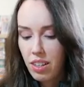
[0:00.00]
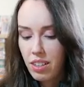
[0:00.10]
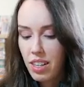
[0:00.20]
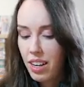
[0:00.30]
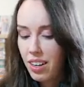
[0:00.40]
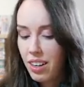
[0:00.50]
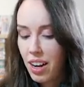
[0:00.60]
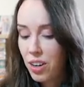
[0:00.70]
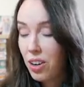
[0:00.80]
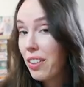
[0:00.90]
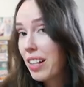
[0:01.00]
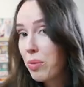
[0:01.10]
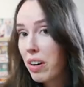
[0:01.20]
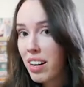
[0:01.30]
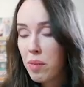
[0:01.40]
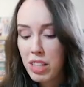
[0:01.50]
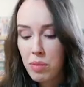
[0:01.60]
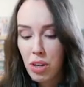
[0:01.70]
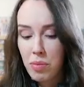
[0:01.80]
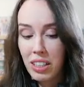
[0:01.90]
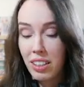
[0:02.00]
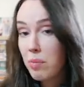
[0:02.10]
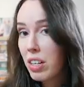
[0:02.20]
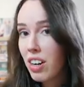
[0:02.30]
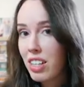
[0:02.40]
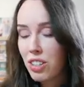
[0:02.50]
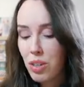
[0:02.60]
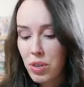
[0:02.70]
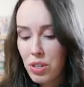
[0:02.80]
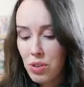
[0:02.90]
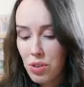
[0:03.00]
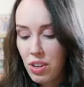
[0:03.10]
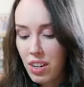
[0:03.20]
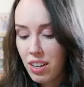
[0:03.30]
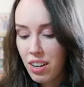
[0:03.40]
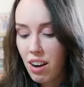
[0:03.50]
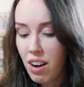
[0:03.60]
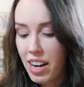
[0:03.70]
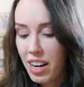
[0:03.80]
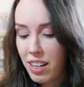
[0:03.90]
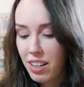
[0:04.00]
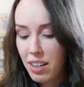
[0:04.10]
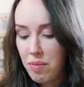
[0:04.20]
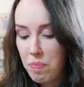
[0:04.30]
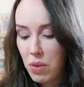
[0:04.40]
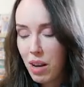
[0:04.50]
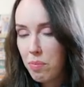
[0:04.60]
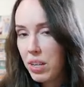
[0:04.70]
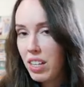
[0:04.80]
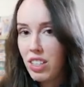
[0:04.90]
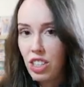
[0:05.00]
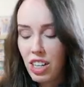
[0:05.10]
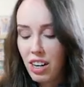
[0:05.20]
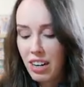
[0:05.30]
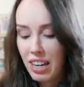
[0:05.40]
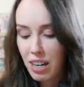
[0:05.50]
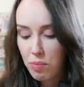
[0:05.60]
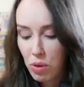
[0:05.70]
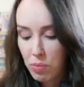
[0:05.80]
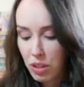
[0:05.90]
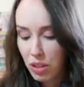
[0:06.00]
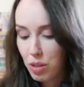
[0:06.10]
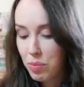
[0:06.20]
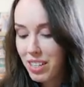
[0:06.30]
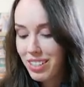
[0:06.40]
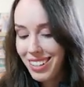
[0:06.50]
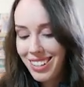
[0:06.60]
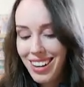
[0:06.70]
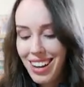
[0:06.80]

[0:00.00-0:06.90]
yeah, I don't know. That's where I am at the moment. Let me guys know what you think. I might be sharing an unpopular opinion,